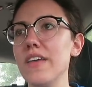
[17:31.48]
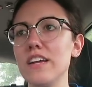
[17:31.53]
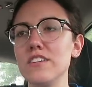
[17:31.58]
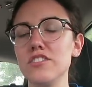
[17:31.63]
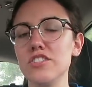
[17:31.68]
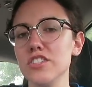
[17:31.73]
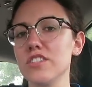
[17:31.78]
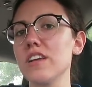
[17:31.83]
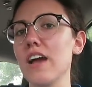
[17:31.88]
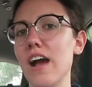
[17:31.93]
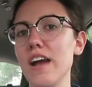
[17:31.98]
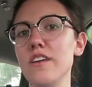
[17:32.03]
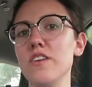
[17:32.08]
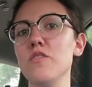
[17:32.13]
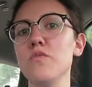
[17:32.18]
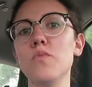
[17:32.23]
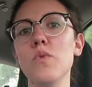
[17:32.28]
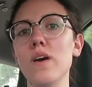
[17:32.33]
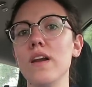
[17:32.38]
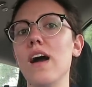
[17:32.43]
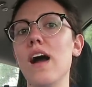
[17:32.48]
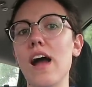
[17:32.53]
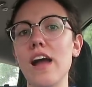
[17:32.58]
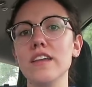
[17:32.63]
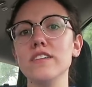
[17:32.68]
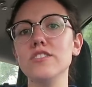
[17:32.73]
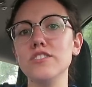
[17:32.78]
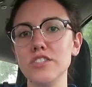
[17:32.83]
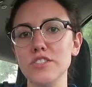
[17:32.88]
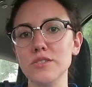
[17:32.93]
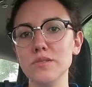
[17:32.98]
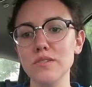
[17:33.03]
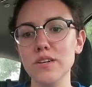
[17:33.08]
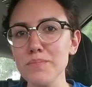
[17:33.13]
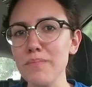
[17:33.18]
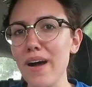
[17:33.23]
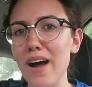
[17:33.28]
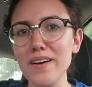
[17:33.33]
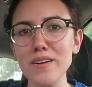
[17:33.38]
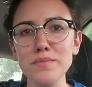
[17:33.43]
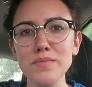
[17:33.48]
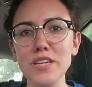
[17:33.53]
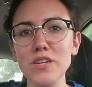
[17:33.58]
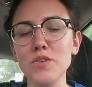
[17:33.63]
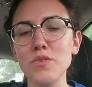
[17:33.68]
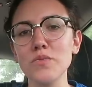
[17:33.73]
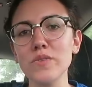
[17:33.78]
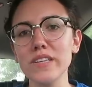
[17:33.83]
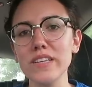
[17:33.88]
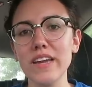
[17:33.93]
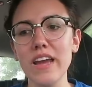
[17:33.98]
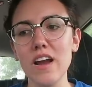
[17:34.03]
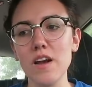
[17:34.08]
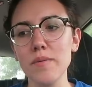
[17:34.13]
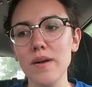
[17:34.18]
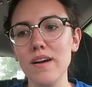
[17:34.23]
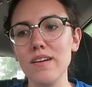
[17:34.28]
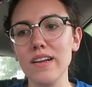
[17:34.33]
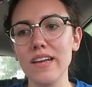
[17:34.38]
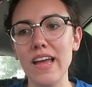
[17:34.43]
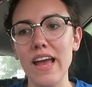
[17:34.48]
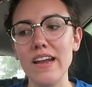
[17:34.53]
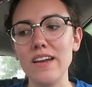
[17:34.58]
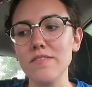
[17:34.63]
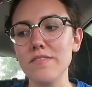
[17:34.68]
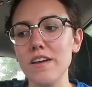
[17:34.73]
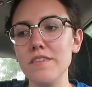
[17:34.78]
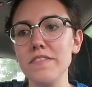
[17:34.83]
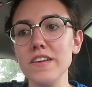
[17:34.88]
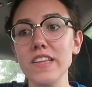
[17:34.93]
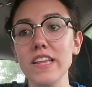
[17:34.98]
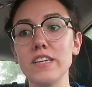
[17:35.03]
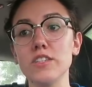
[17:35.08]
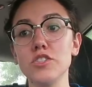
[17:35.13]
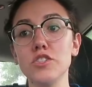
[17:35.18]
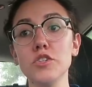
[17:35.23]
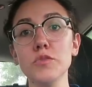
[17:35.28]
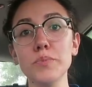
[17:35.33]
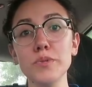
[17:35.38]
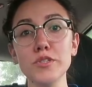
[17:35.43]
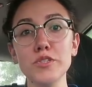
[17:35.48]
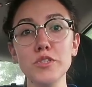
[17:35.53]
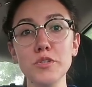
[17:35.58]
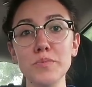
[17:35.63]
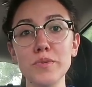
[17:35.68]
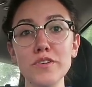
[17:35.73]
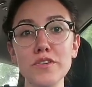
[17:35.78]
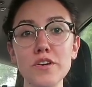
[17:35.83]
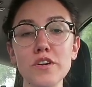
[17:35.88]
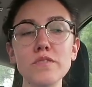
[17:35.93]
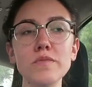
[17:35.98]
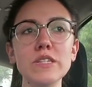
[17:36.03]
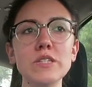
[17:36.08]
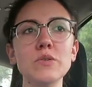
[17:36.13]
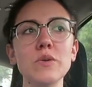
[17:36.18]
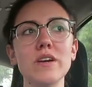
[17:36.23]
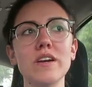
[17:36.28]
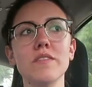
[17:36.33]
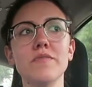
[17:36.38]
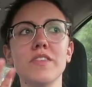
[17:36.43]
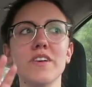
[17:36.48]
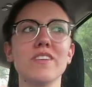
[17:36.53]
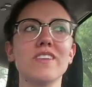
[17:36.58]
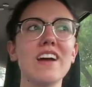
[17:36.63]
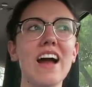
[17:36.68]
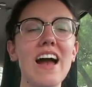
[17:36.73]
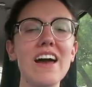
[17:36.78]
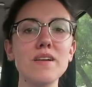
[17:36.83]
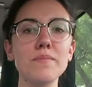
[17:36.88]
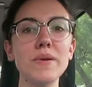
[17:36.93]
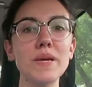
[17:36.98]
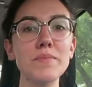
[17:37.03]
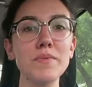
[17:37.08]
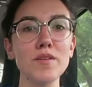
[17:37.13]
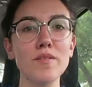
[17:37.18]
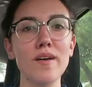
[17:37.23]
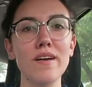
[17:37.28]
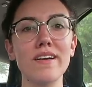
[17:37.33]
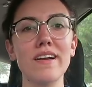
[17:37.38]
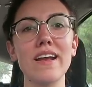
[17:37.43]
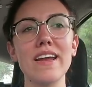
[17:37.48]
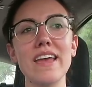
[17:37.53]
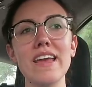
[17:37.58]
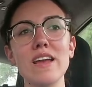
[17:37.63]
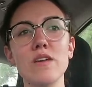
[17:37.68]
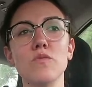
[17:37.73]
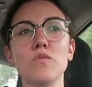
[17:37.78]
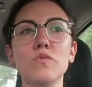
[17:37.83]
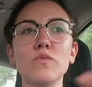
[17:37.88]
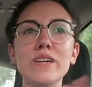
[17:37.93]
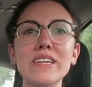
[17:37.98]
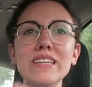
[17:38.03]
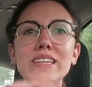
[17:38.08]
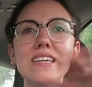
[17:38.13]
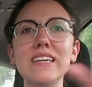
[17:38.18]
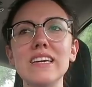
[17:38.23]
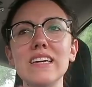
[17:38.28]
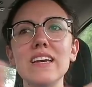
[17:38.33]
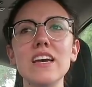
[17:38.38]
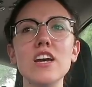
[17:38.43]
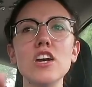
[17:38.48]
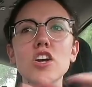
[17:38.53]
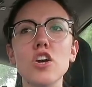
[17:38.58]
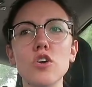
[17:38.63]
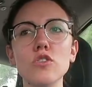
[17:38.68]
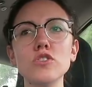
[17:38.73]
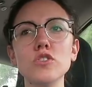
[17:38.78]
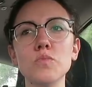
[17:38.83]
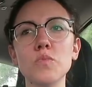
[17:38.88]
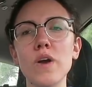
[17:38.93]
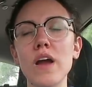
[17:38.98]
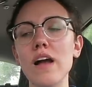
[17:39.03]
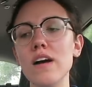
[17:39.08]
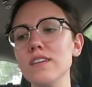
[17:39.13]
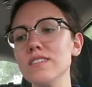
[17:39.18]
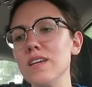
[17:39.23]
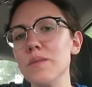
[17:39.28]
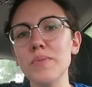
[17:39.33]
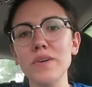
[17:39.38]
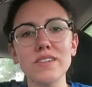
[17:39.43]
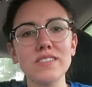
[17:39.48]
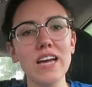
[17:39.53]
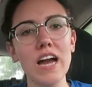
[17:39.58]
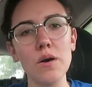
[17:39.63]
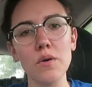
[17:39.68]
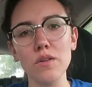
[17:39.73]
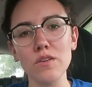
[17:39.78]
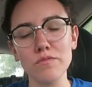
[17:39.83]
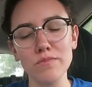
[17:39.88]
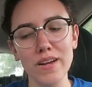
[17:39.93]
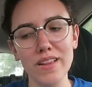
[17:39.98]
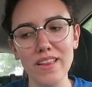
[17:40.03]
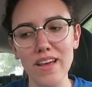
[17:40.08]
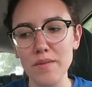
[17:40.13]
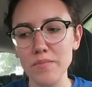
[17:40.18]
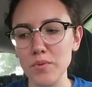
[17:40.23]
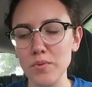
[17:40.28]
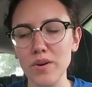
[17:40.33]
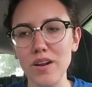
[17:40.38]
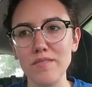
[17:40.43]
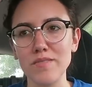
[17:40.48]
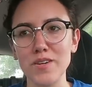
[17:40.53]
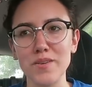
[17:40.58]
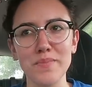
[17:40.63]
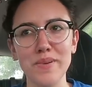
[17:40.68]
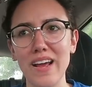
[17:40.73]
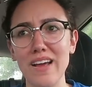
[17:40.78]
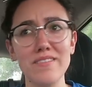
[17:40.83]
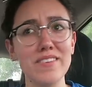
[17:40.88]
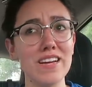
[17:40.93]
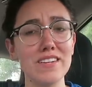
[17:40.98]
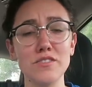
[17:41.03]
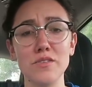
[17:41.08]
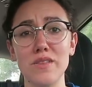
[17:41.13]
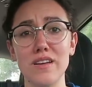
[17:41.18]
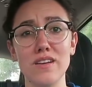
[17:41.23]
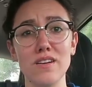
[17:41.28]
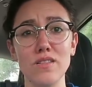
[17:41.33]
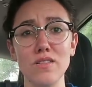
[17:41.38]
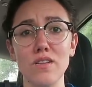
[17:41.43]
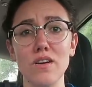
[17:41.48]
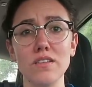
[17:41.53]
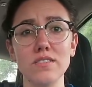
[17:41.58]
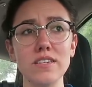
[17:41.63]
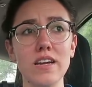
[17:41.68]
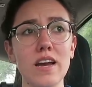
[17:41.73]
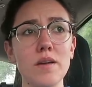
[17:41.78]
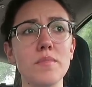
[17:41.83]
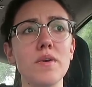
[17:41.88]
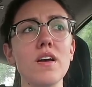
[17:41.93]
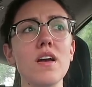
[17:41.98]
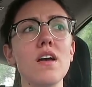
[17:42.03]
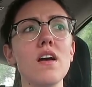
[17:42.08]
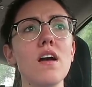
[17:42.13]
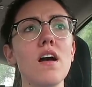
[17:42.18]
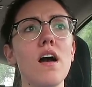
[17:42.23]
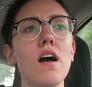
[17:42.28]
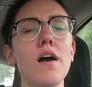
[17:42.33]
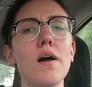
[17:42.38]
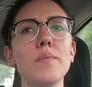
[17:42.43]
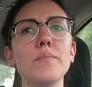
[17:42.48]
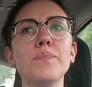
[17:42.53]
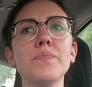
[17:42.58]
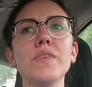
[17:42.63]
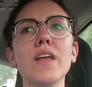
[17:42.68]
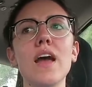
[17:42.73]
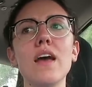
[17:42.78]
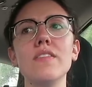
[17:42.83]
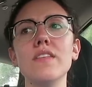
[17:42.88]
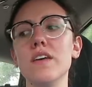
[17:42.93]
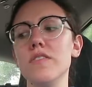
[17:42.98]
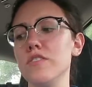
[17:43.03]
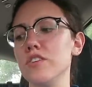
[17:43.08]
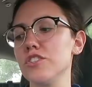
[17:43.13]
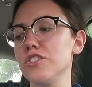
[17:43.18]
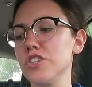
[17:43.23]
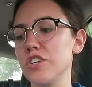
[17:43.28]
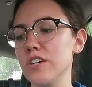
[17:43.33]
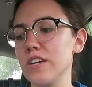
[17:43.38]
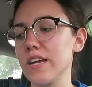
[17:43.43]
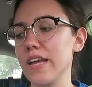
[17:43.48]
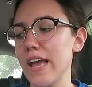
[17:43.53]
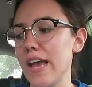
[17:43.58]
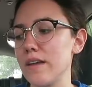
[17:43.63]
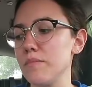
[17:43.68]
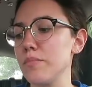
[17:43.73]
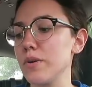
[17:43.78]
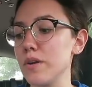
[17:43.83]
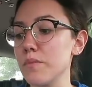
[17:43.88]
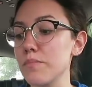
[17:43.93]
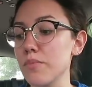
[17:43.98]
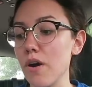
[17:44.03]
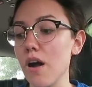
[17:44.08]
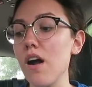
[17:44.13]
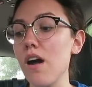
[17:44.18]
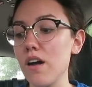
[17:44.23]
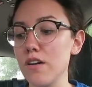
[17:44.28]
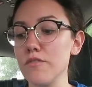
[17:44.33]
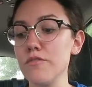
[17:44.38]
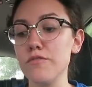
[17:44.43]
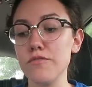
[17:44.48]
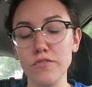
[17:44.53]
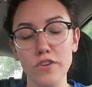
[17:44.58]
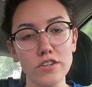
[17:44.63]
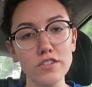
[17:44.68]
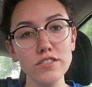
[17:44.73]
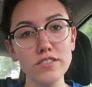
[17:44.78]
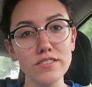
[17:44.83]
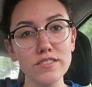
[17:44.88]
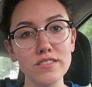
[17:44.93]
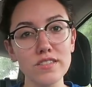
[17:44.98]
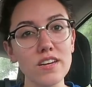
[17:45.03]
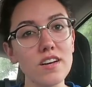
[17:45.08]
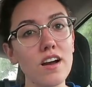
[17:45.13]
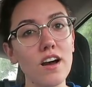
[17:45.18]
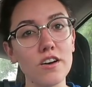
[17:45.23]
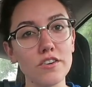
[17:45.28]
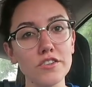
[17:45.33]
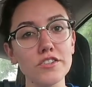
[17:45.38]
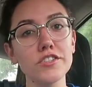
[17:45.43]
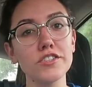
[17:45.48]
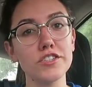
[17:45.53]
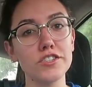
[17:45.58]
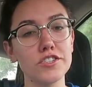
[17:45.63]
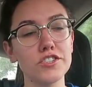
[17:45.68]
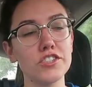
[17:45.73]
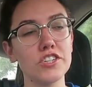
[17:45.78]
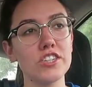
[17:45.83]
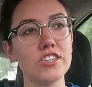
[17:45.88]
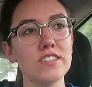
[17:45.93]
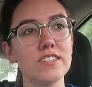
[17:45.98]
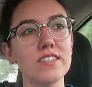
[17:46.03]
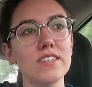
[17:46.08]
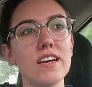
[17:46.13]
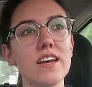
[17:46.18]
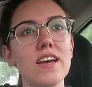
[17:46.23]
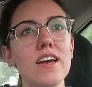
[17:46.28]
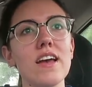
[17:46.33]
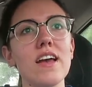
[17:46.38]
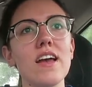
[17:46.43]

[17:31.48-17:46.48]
that's just kind of what I do. Bottoms, I don't really care about. Again, if I feel like super, super nervous, or like if there are kind of people around and I can't really go somewhere else, I'll put a towel over my lap or whatever, but I haven't had to do that in a long time. And then the shirt, again, put a bra on first under your shirt.